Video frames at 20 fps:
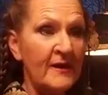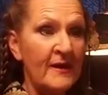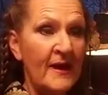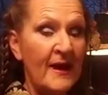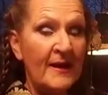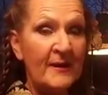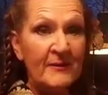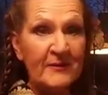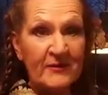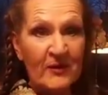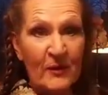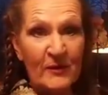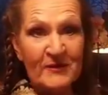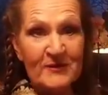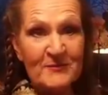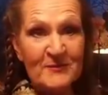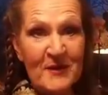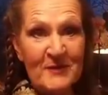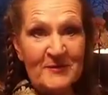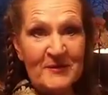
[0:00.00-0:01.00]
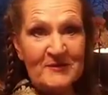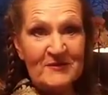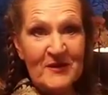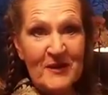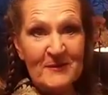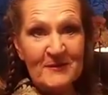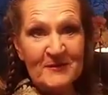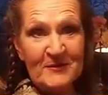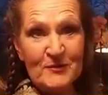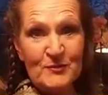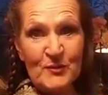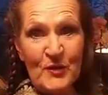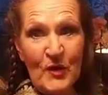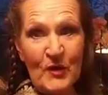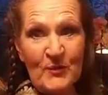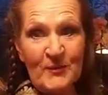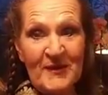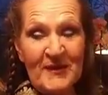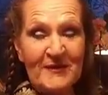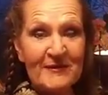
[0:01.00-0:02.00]
and I was always in my pajamas and
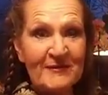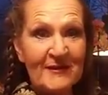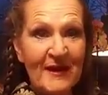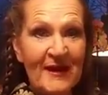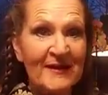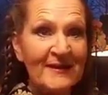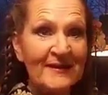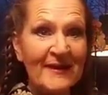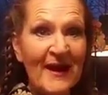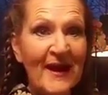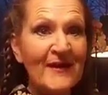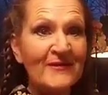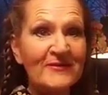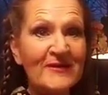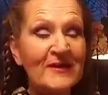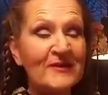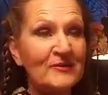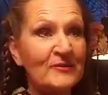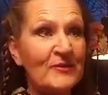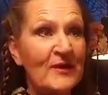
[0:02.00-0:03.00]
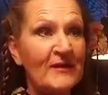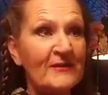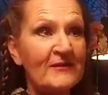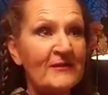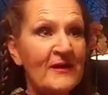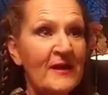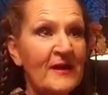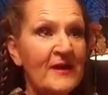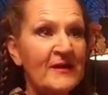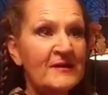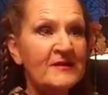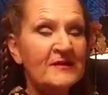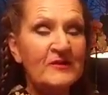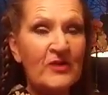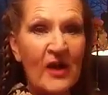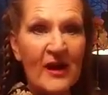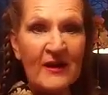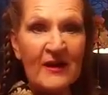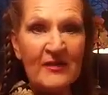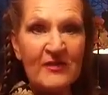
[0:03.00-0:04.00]
robe because I didn't have to get dressed to
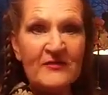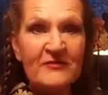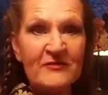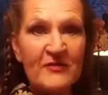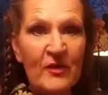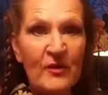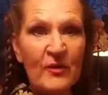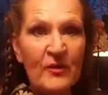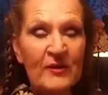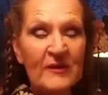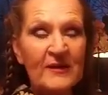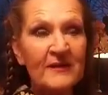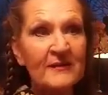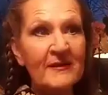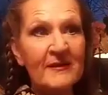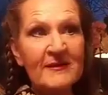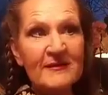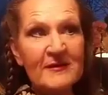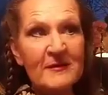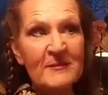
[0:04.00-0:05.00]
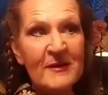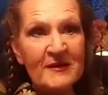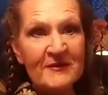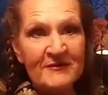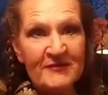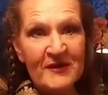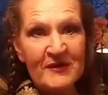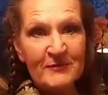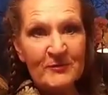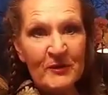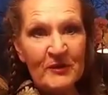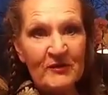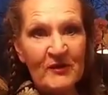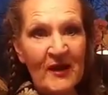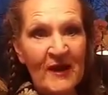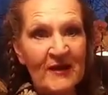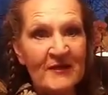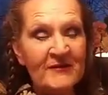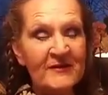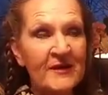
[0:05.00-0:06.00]
talk on the phone unless I'm on a Facebook
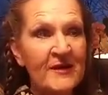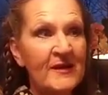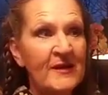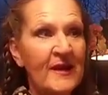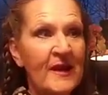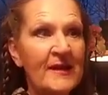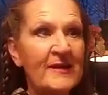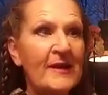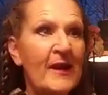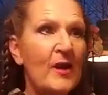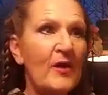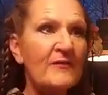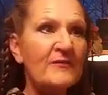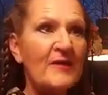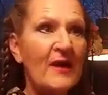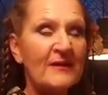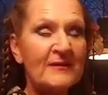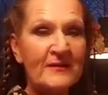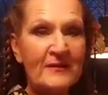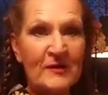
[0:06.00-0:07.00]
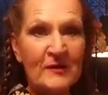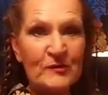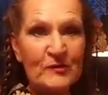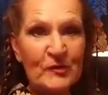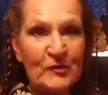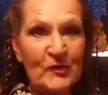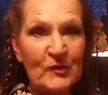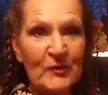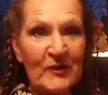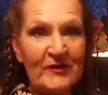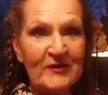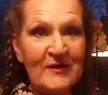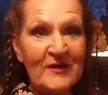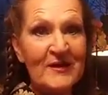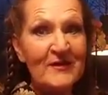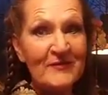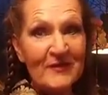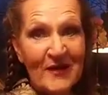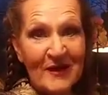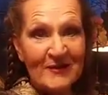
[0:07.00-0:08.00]
Live. And now I've gotten comfortable with
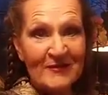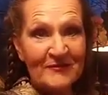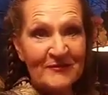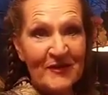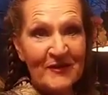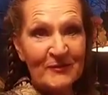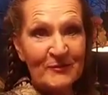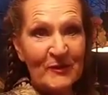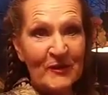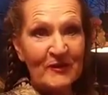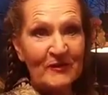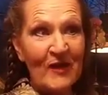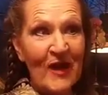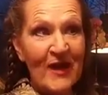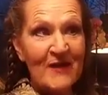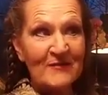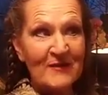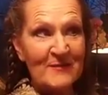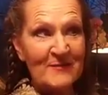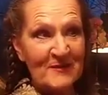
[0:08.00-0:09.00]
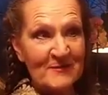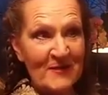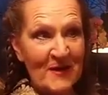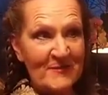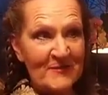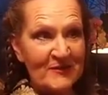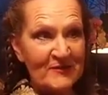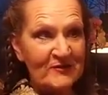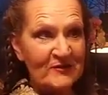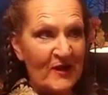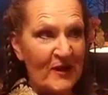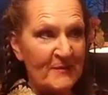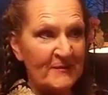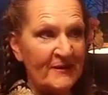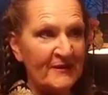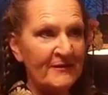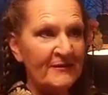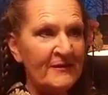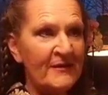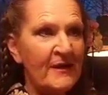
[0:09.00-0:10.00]
even on a Facebook Live, I'm in my
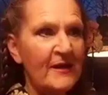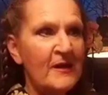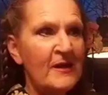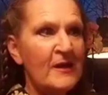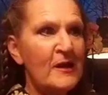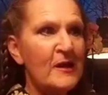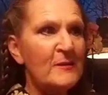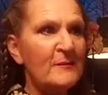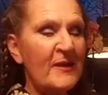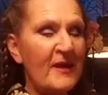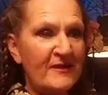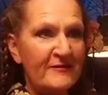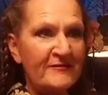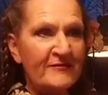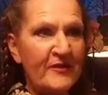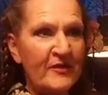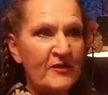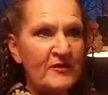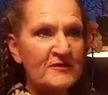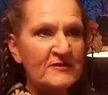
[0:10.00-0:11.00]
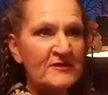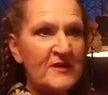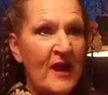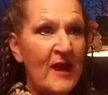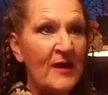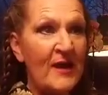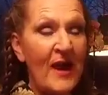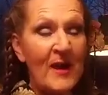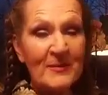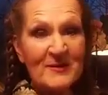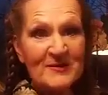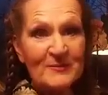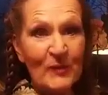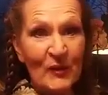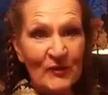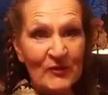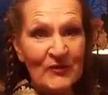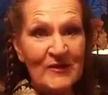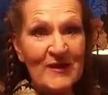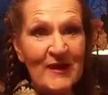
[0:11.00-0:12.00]
pajamas. But at first, I was
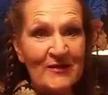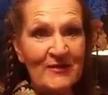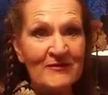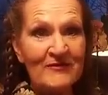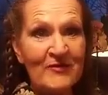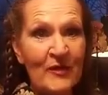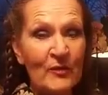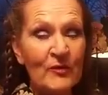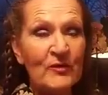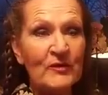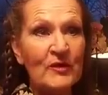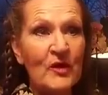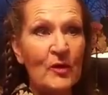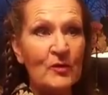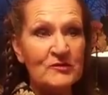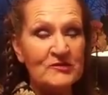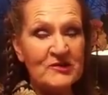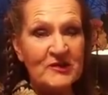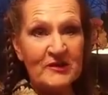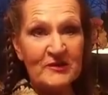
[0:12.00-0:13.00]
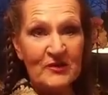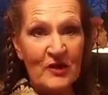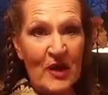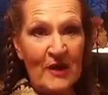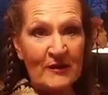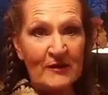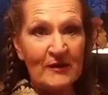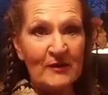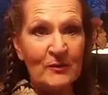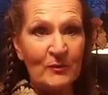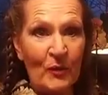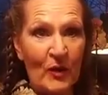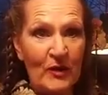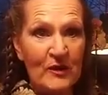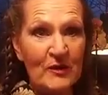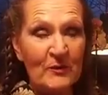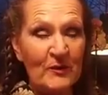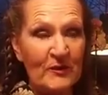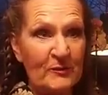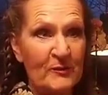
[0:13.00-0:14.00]
mostly on the phone coaching and talking and
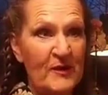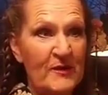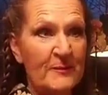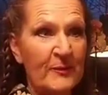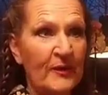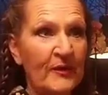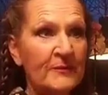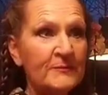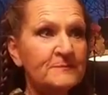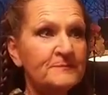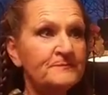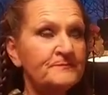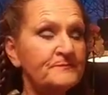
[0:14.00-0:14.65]
working with people